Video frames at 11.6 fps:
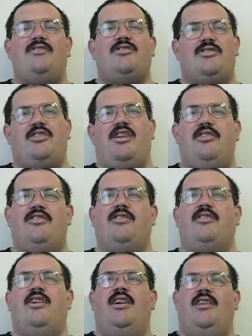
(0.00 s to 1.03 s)

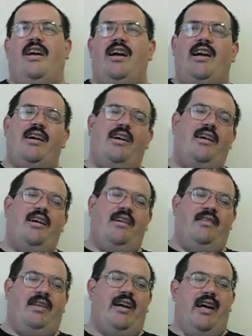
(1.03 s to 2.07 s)
Sr., the
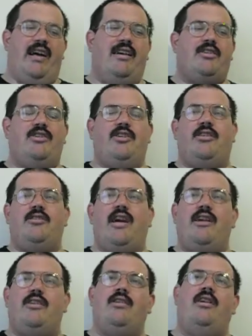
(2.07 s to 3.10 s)
head
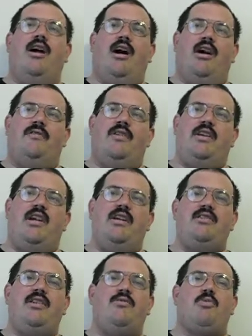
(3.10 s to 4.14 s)
curator of the
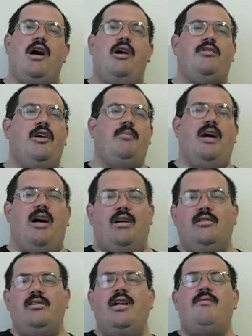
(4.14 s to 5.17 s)
Indie Roundup, a
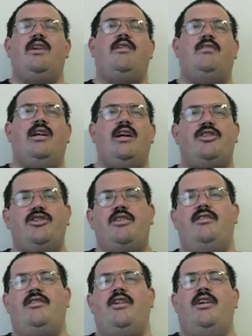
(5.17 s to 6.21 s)
living
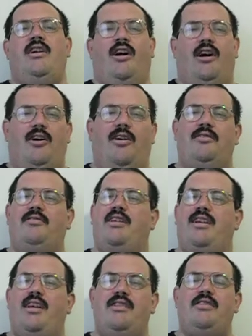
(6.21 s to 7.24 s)
legend on
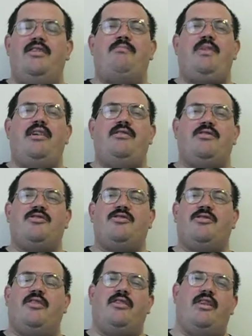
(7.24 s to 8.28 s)
the independent
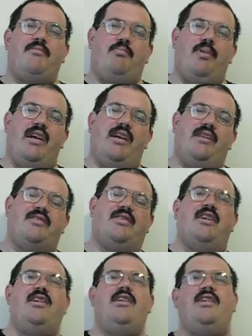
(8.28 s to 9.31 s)
circuit. Big
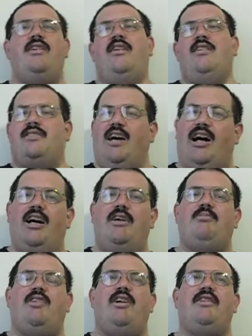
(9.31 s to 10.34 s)
T,
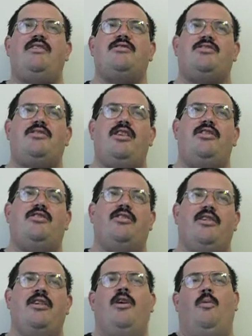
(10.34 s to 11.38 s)
Tom Lyons
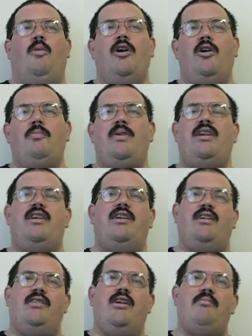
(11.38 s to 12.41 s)
Sr., will be
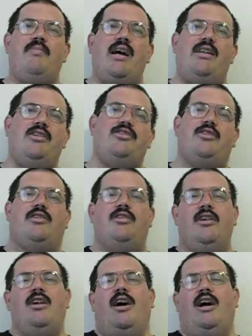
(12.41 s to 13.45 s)
the
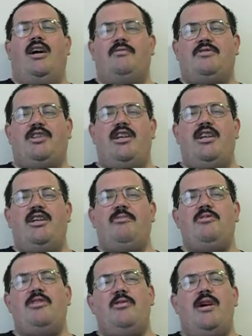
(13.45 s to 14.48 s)
manager of Team
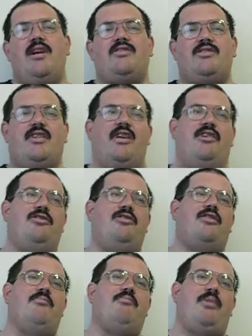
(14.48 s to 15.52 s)
USA, and you
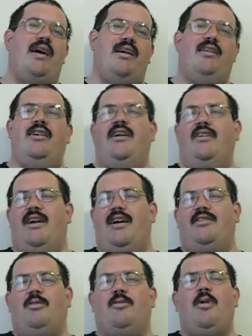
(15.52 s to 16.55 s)
can bet that
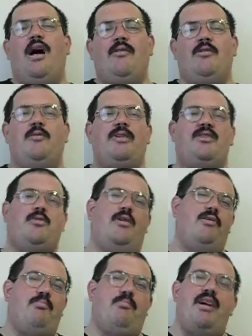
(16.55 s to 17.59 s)
the rivalry
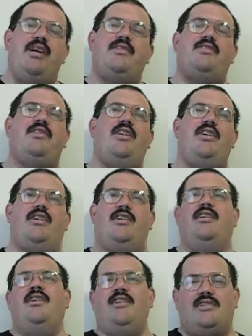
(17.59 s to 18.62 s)
between Big T,
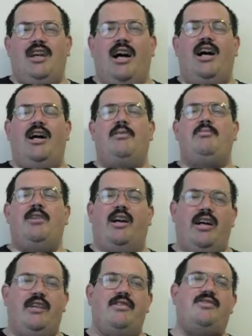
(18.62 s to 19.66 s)
Tom
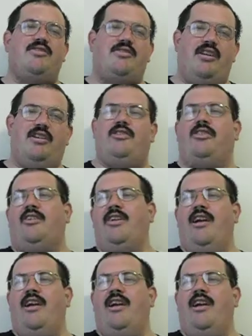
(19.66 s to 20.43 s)
Lyons Sr.,